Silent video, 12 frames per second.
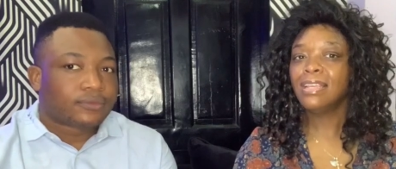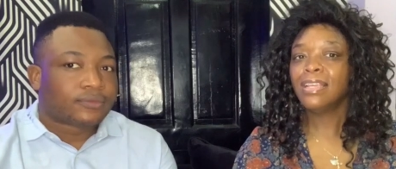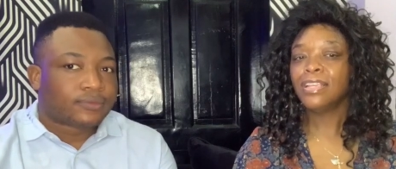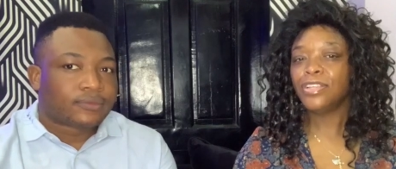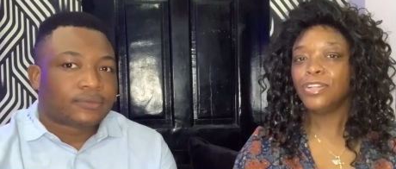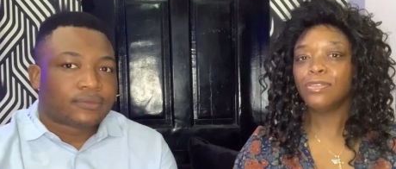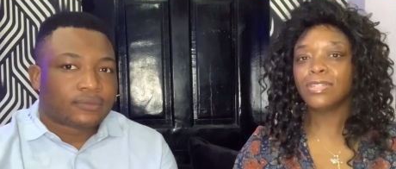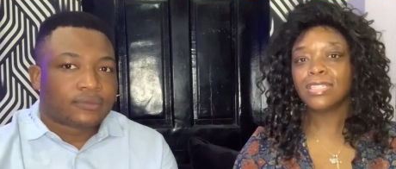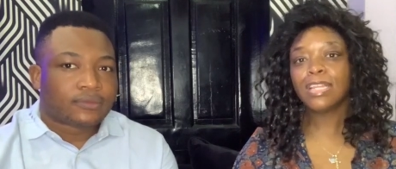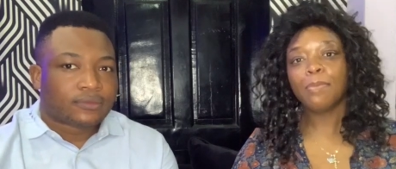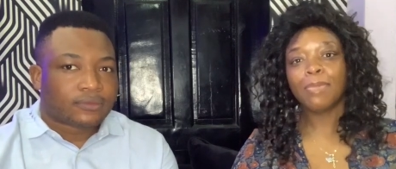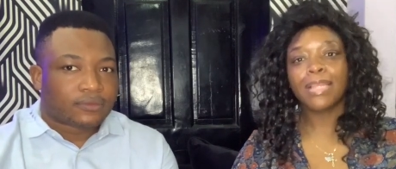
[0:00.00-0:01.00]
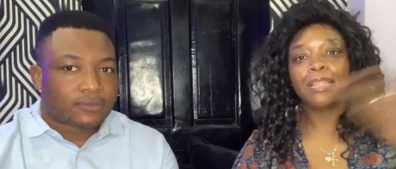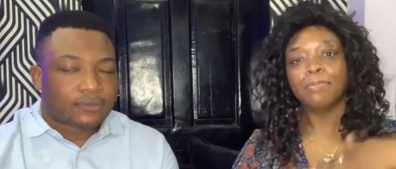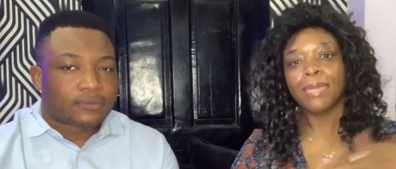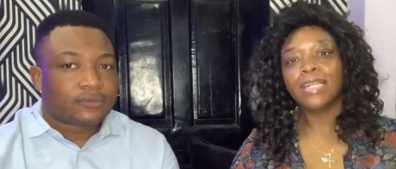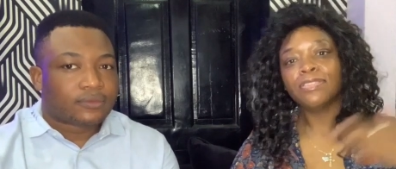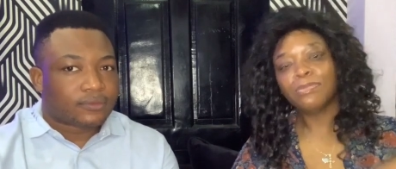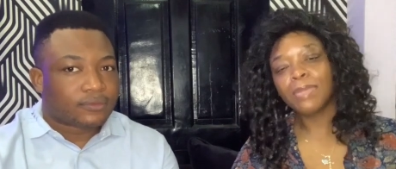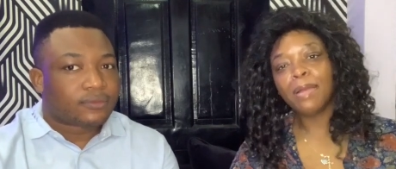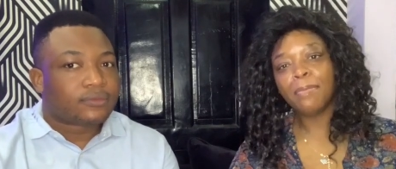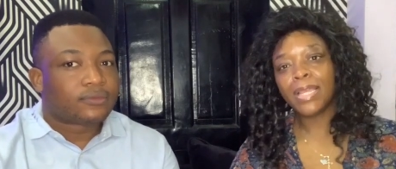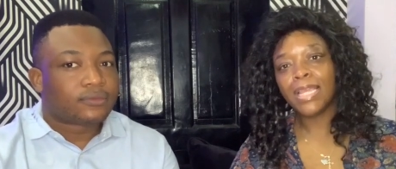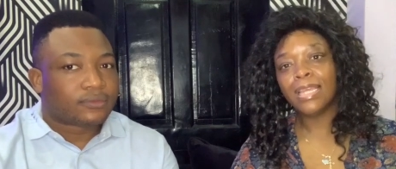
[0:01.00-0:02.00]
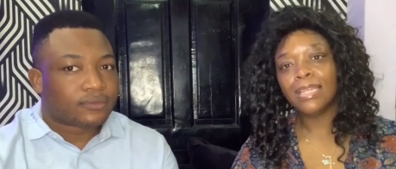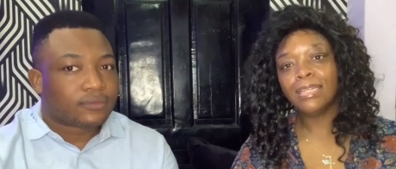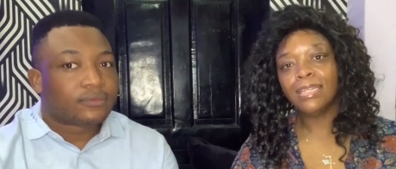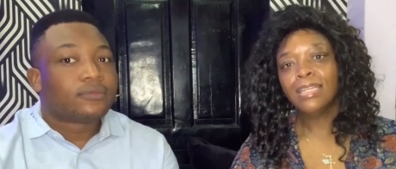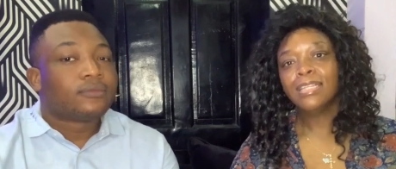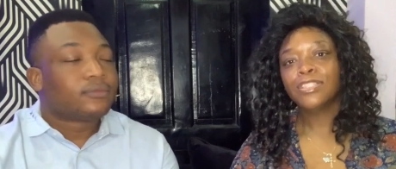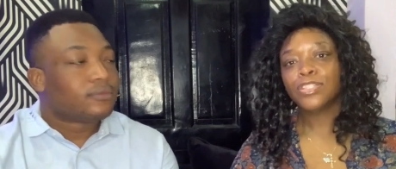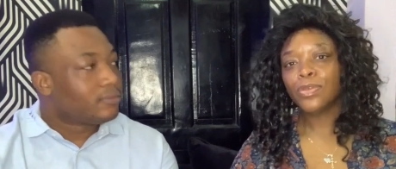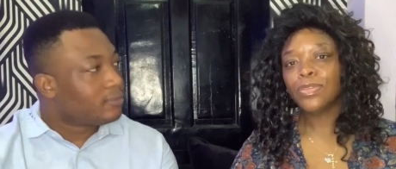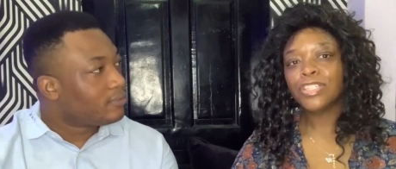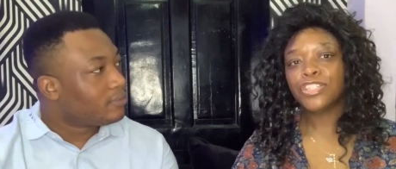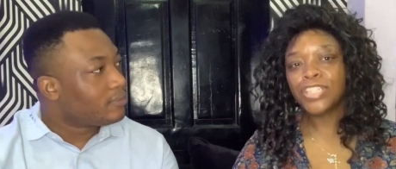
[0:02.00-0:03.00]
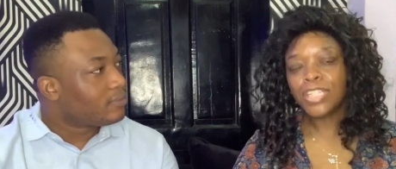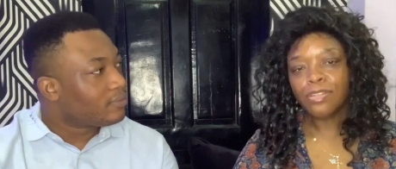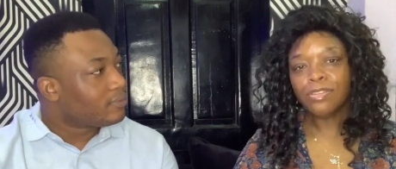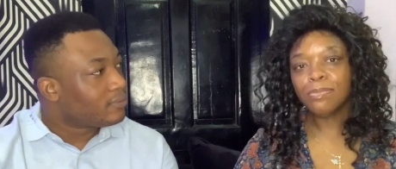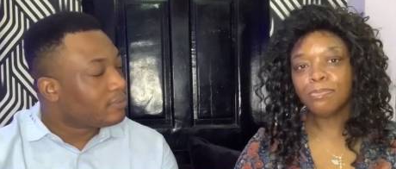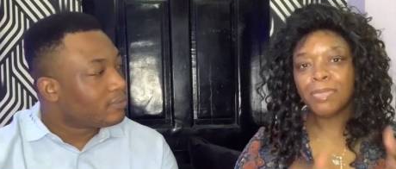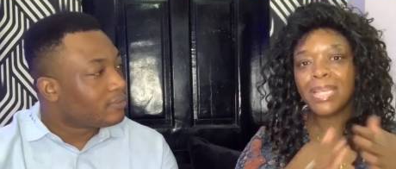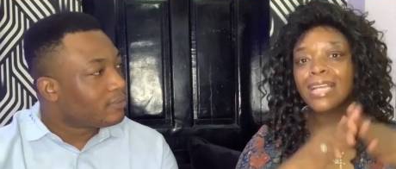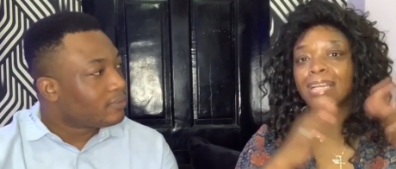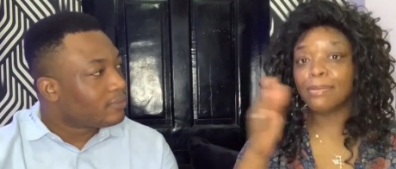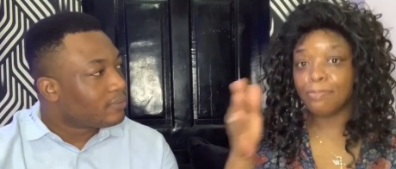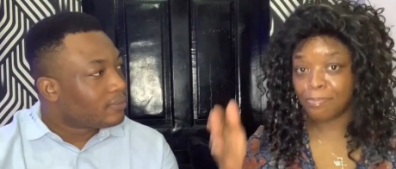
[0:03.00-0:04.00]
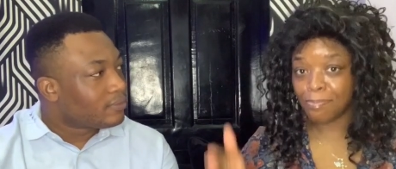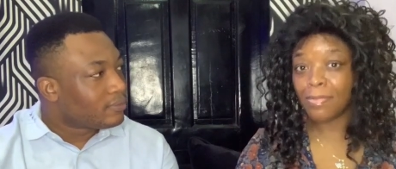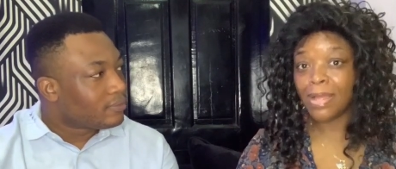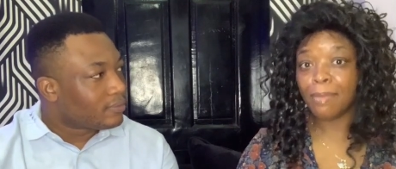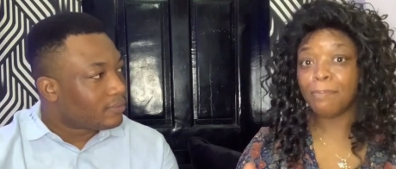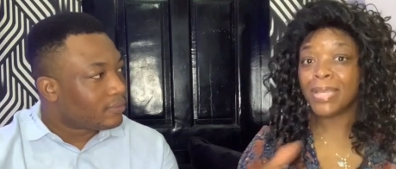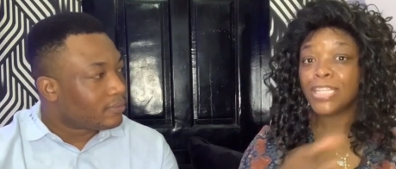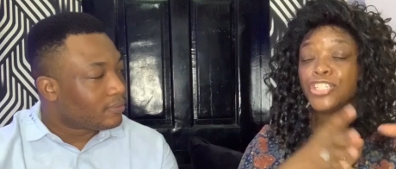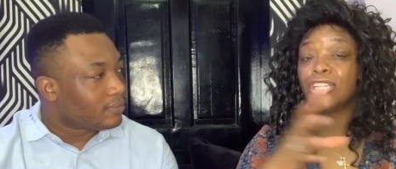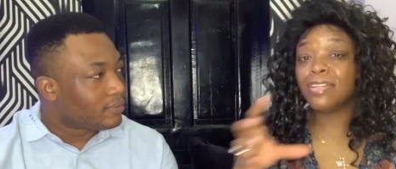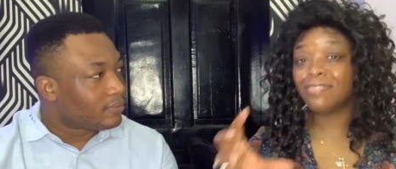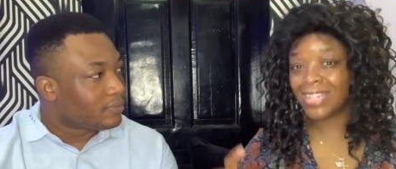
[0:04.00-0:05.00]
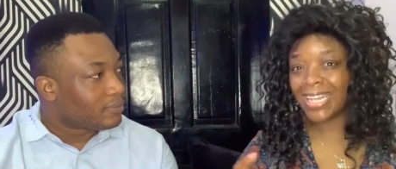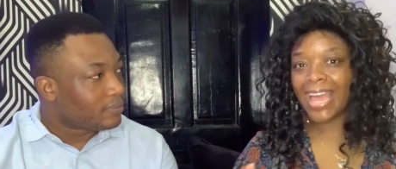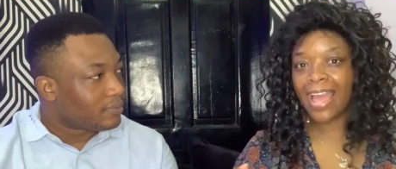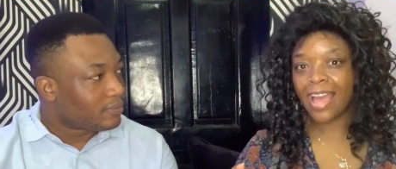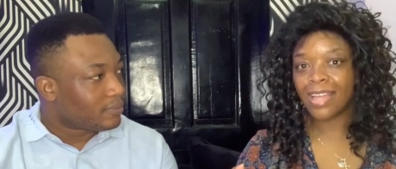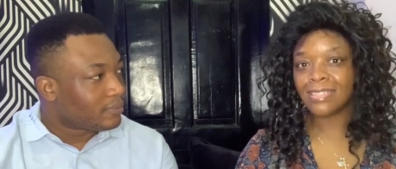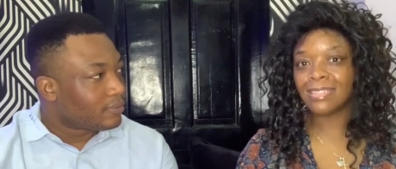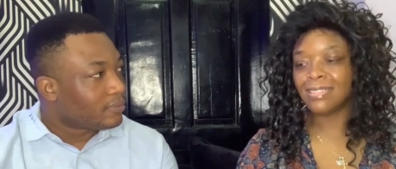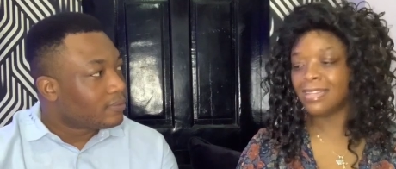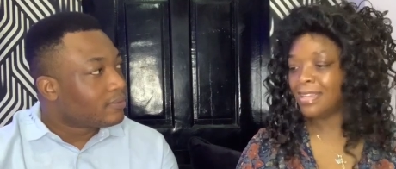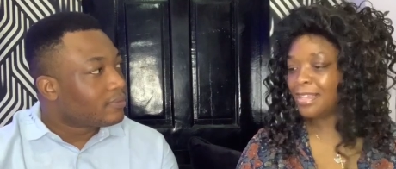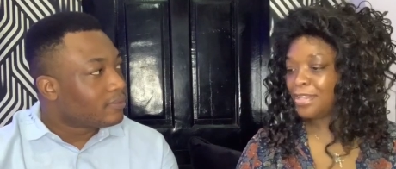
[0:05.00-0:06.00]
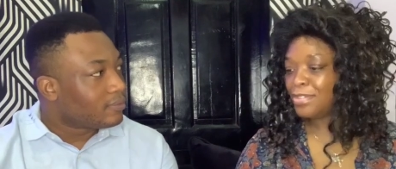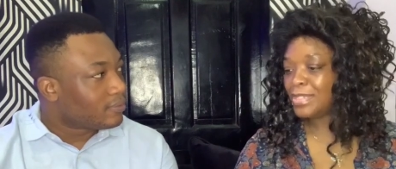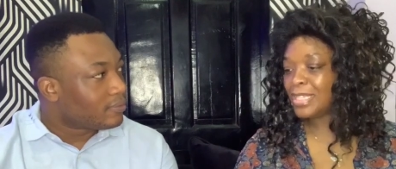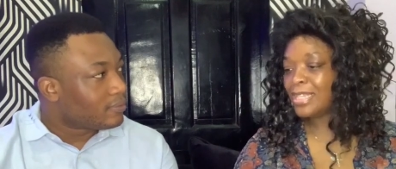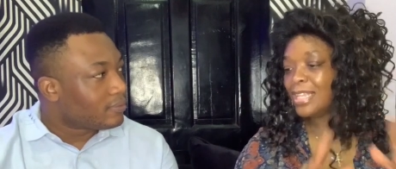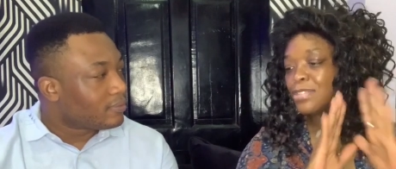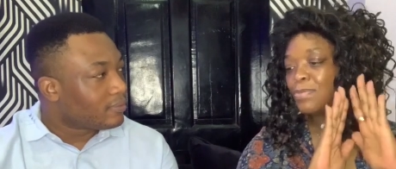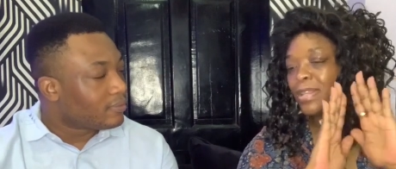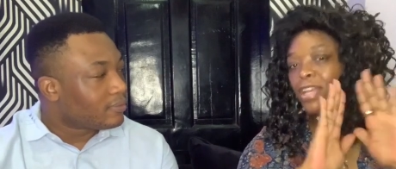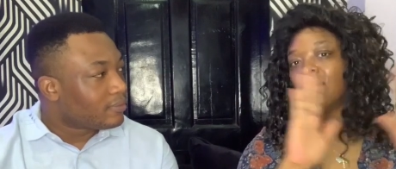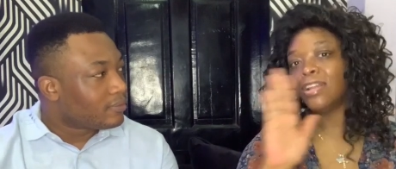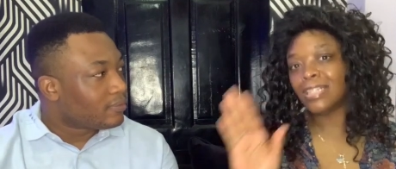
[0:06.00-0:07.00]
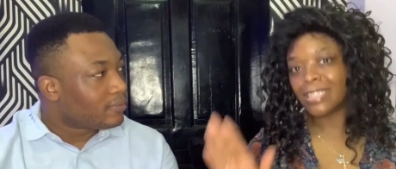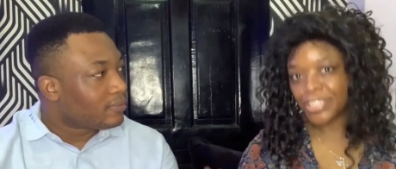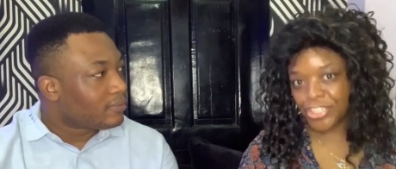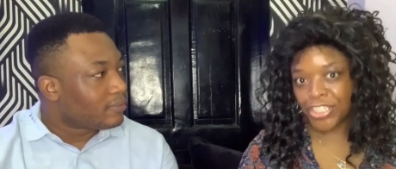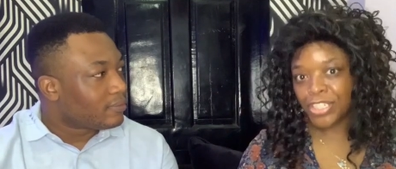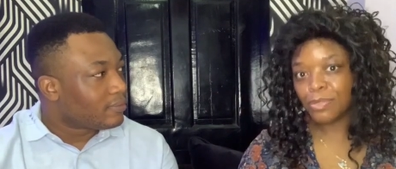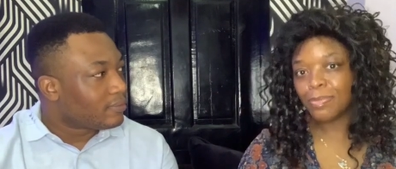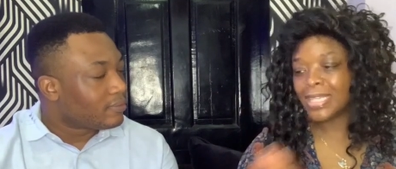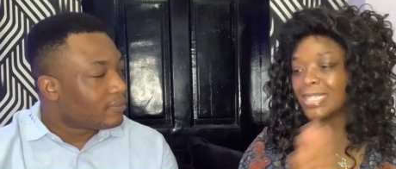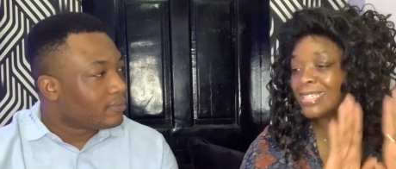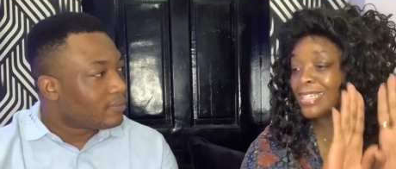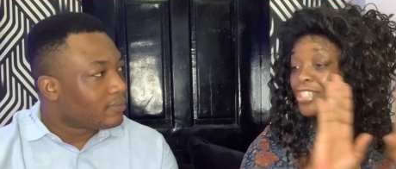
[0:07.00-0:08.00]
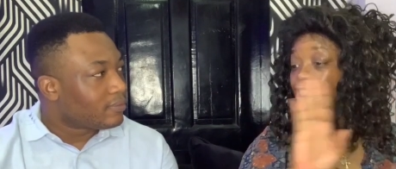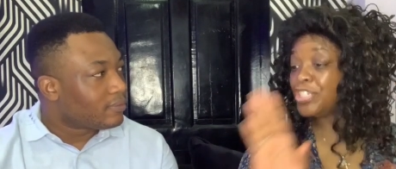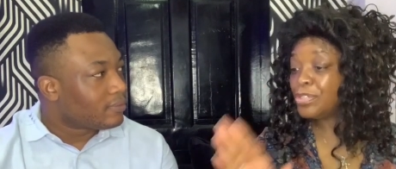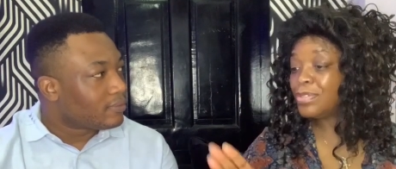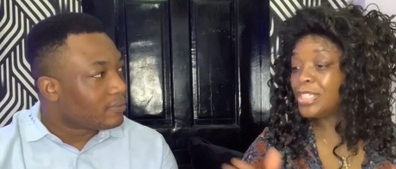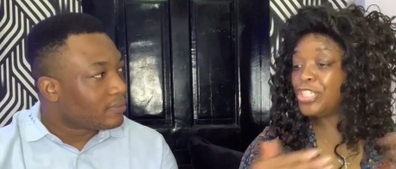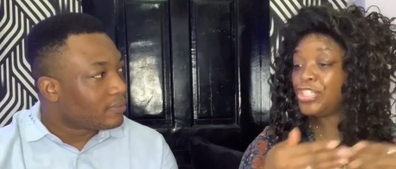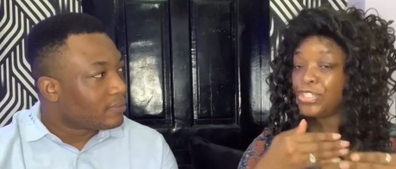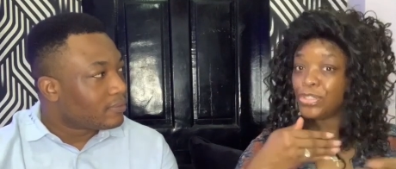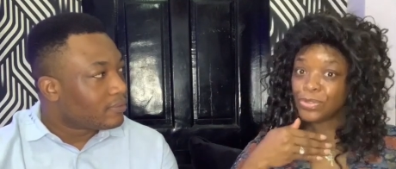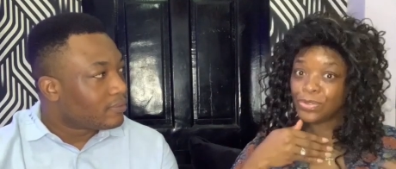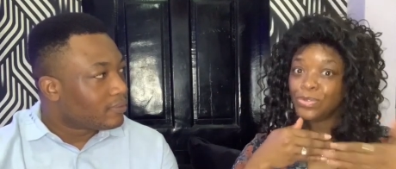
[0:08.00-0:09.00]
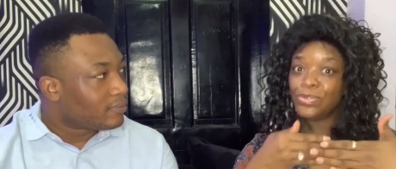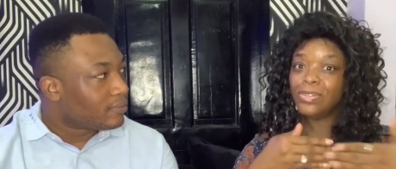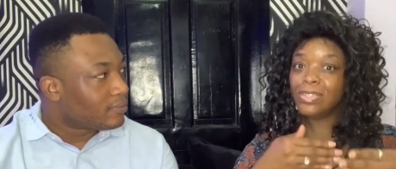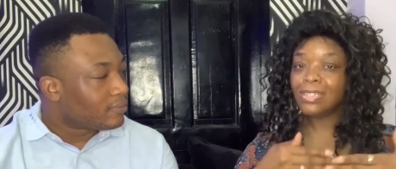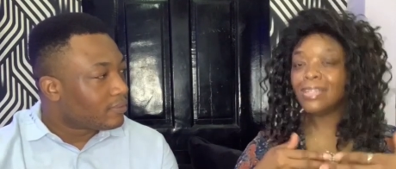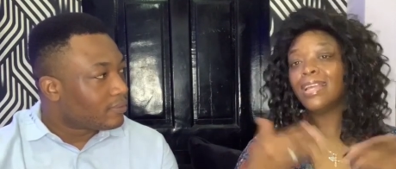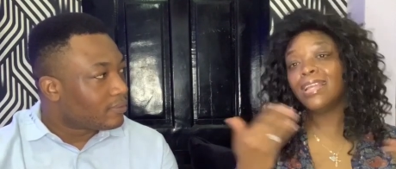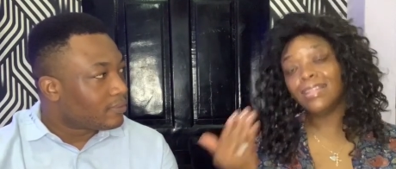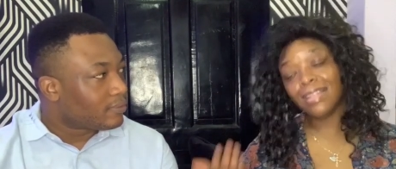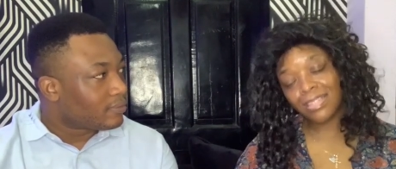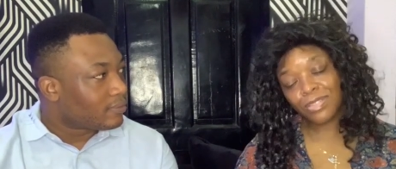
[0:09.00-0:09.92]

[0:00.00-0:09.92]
Speaker 1: you know, to stop like the bugs from coming in. So the shield being a, a big sheet of glass, you see, that's why they call it the shield because it's shielding you and as